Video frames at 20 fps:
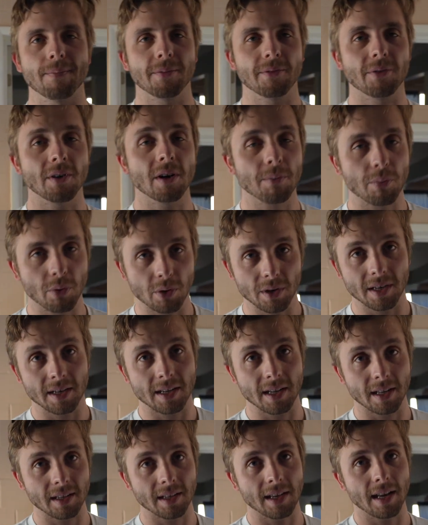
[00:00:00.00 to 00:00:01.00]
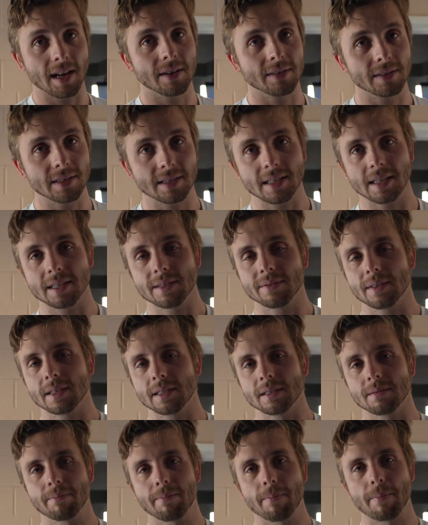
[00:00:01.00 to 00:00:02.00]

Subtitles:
It's very important to delegate out these kinds of things.